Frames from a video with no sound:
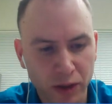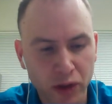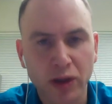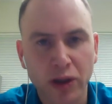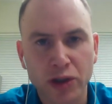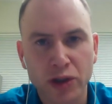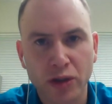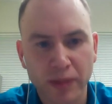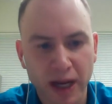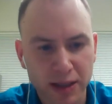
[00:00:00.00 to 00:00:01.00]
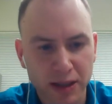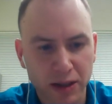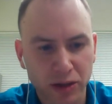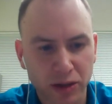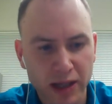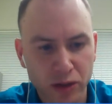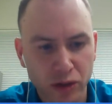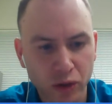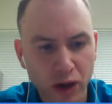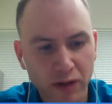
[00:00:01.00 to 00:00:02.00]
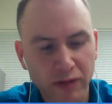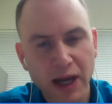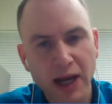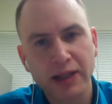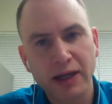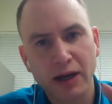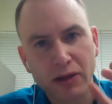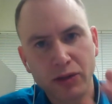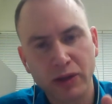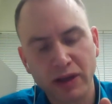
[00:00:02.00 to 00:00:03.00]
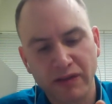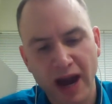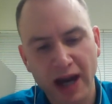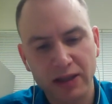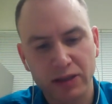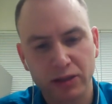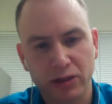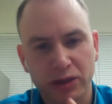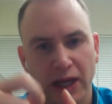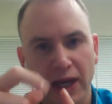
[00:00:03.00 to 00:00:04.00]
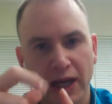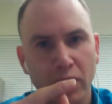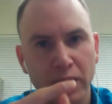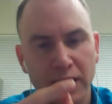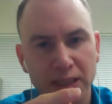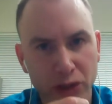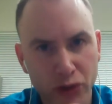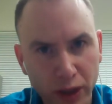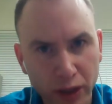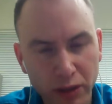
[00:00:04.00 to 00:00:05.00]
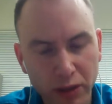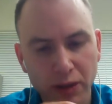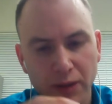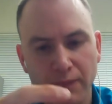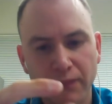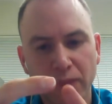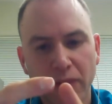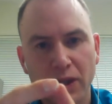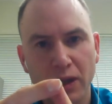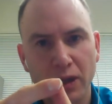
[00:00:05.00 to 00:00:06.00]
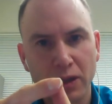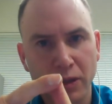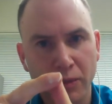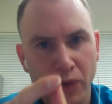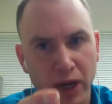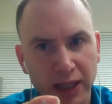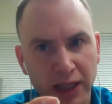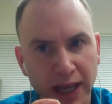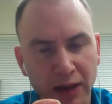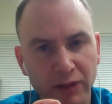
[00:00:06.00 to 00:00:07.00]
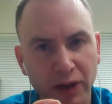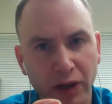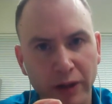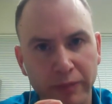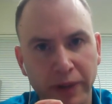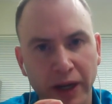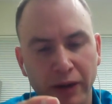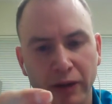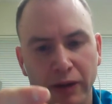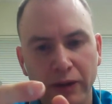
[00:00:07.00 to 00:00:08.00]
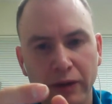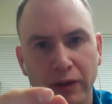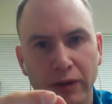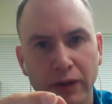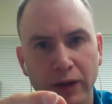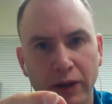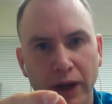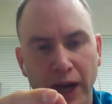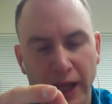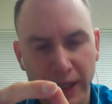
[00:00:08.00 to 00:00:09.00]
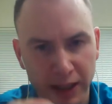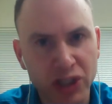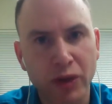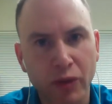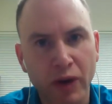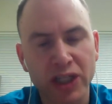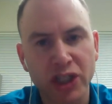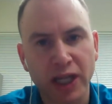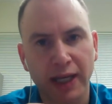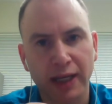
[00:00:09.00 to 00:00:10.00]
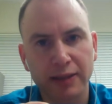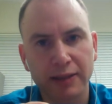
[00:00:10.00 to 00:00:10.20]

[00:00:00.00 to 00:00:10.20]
England Journal of Medicine in 2012, there are three factors, and one is the trigger, the breaking down of the gut barrier, and then the right genetics.